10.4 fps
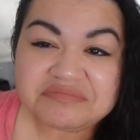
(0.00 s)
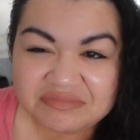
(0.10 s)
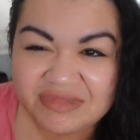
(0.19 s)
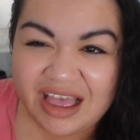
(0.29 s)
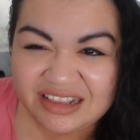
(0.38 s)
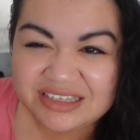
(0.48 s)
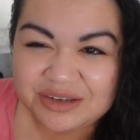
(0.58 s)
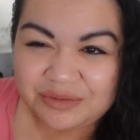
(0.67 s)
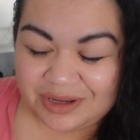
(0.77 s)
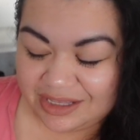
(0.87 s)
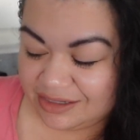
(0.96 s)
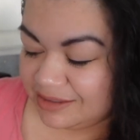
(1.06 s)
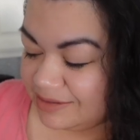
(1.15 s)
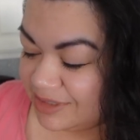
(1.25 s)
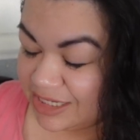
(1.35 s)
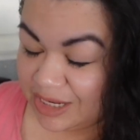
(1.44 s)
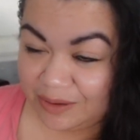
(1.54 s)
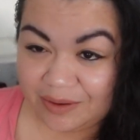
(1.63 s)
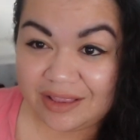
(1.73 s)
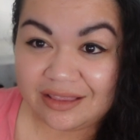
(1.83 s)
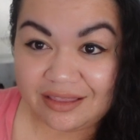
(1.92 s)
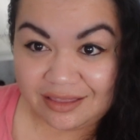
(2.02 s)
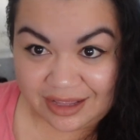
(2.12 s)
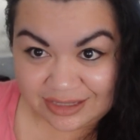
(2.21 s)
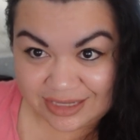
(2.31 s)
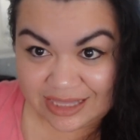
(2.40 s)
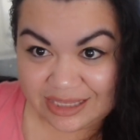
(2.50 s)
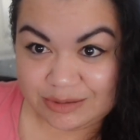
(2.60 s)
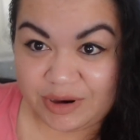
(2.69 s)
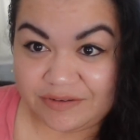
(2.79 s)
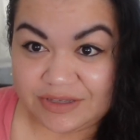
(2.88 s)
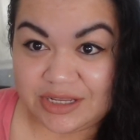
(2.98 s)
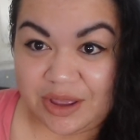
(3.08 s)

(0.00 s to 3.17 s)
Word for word: That's a win. So let's get this breakfast